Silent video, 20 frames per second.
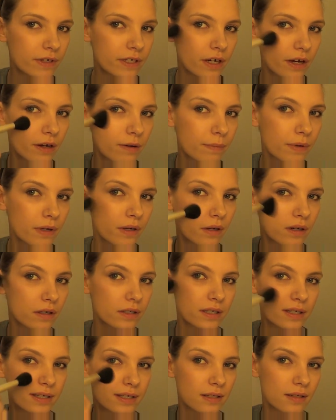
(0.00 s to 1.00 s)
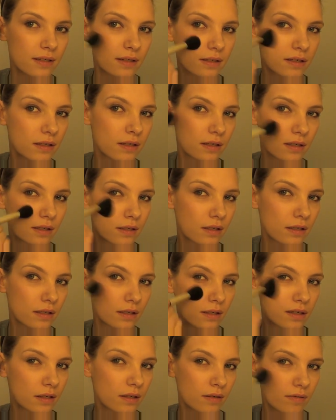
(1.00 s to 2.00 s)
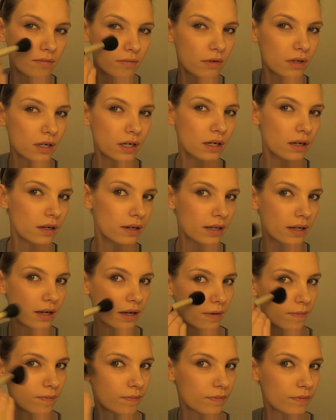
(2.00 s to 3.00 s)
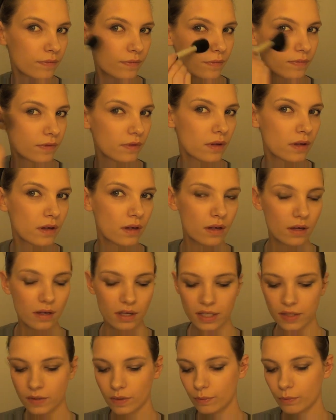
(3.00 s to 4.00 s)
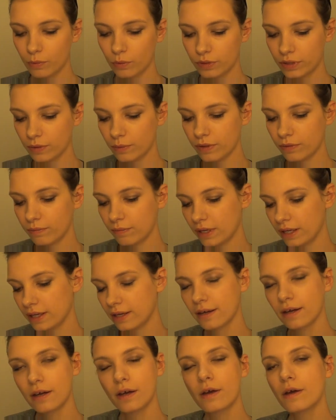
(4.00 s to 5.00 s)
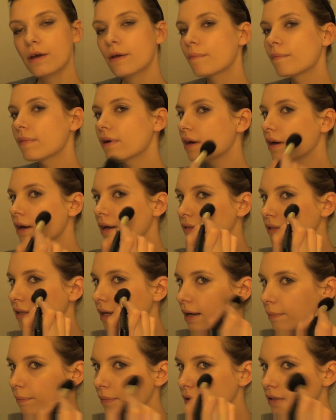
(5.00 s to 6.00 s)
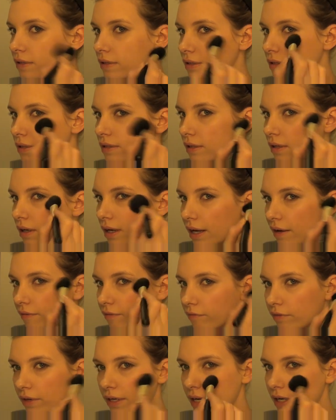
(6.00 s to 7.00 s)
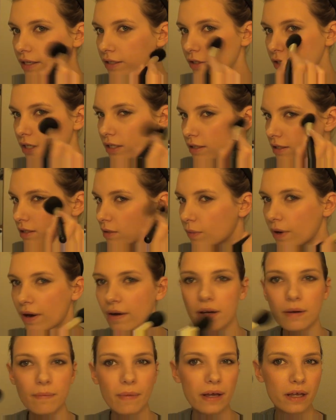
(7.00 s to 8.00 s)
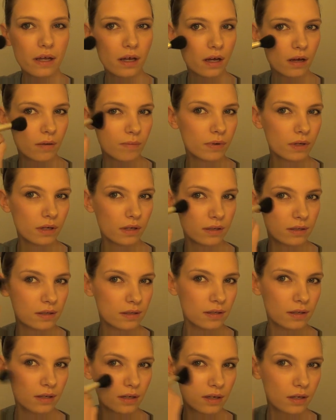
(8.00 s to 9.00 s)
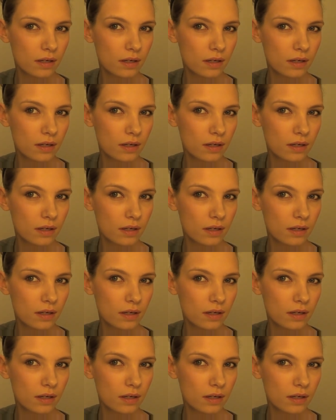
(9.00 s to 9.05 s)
video, but I just really like it. So I bought it with me. But as it happens, I haven't really had a chance to wear any makeup because